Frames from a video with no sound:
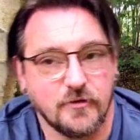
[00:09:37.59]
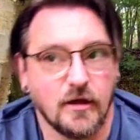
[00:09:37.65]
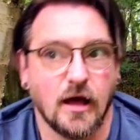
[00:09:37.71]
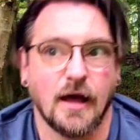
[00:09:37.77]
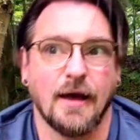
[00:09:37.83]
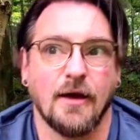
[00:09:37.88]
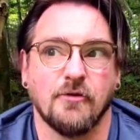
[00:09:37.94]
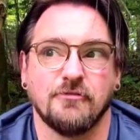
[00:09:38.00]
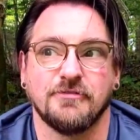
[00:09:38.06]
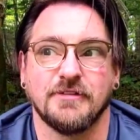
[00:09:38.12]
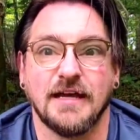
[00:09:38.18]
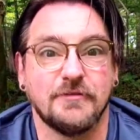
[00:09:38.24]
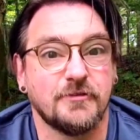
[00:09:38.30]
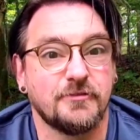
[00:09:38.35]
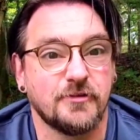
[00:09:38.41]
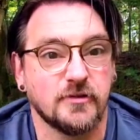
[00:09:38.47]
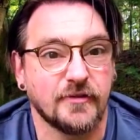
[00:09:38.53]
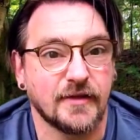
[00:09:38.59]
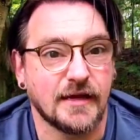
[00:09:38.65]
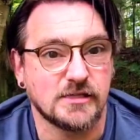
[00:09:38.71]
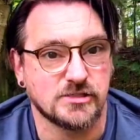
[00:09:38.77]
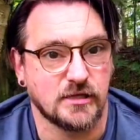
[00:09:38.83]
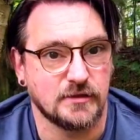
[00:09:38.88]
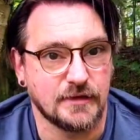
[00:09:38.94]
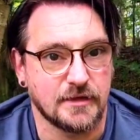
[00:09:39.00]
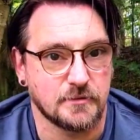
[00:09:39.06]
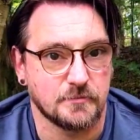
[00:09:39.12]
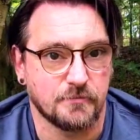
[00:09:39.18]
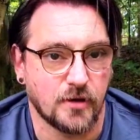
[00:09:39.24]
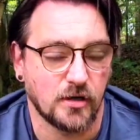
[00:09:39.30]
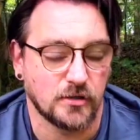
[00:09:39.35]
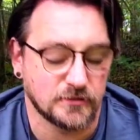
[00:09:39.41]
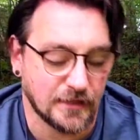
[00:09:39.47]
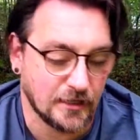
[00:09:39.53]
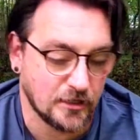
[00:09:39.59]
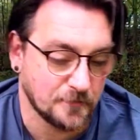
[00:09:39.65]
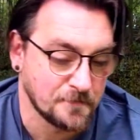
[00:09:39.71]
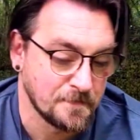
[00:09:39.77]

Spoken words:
how flavourful they are, so I'll let them boil down.